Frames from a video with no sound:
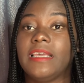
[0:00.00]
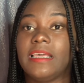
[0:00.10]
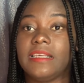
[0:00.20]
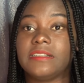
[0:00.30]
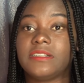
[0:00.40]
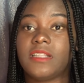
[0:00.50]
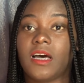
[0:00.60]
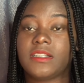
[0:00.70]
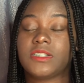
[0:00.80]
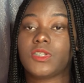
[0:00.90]
is not
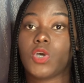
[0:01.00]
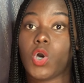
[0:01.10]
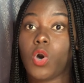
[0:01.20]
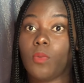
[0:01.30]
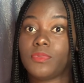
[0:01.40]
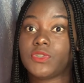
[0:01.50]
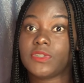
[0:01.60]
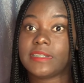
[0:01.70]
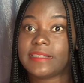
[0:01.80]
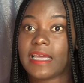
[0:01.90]
up to
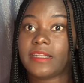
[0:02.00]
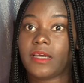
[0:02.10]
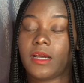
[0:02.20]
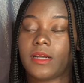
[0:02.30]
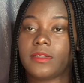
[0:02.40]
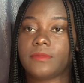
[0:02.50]
standard.